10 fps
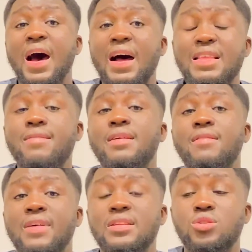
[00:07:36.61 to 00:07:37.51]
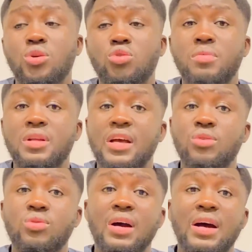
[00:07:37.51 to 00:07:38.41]
Other relevant document that
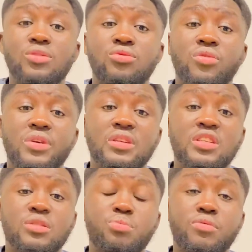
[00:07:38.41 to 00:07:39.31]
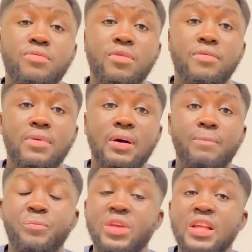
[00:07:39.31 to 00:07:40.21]
you can add to it is proof of
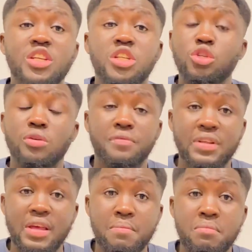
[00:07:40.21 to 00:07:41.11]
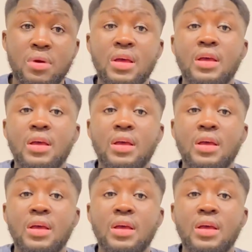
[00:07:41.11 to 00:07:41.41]
any change of name.